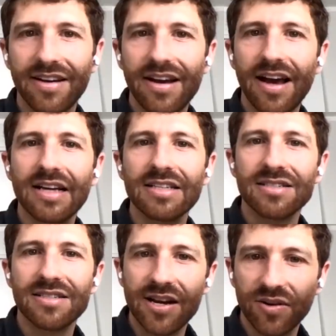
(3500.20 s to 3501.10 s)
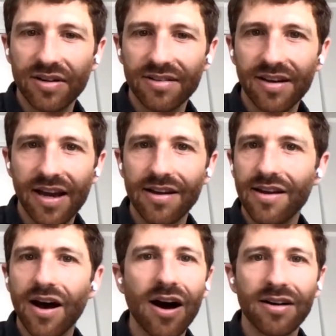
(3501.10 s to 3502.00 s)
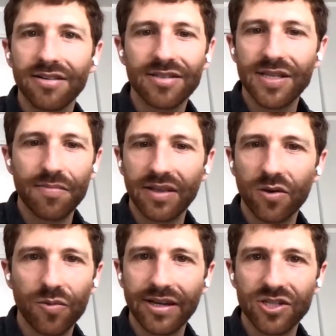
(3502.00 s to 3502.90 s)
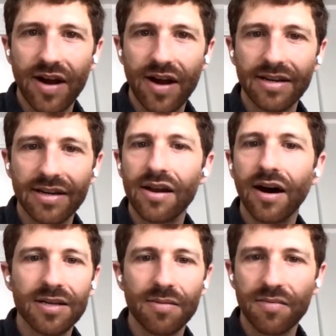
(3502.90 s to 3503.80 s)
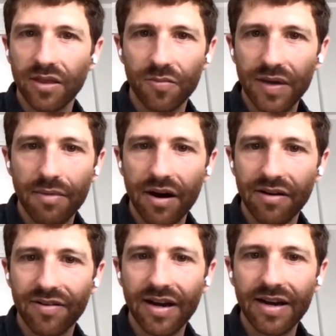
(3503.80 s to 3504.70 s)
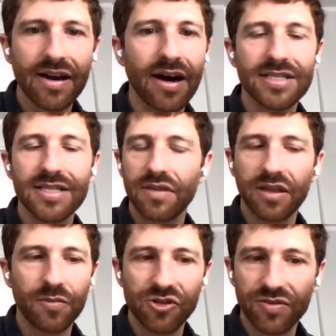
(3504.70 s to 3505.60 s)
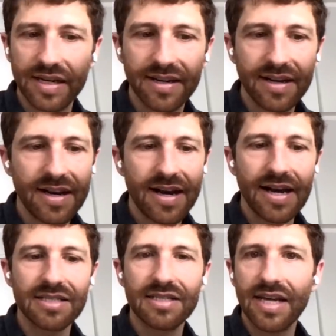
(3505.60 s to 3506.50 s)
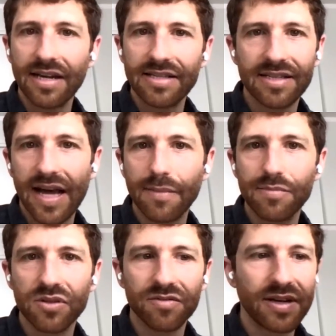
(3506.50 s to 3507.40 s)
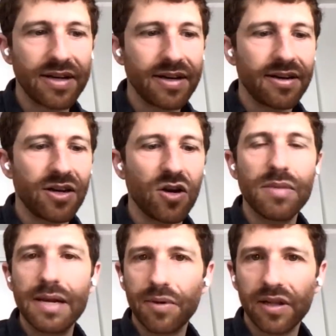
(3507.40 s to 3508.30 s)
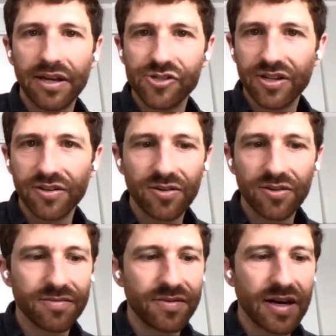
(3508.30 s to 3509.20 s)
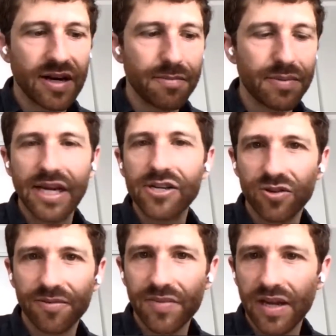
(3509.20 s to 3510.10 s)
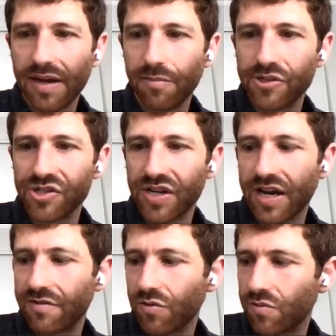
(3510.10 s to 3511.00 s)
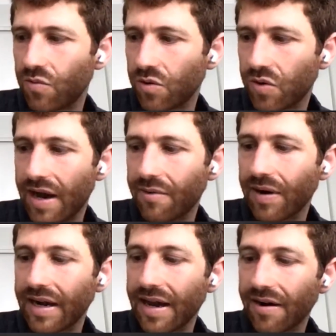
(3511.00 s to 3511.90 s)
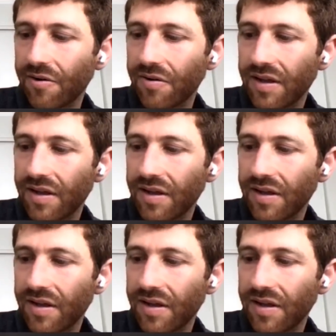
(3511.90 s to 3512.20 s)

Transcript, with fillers: as sacred and not something that we extract, not something that we commodify, not something that we treat as dead slabs of, you know, manipulational uh, potential, um, which is kind of what where we're at right now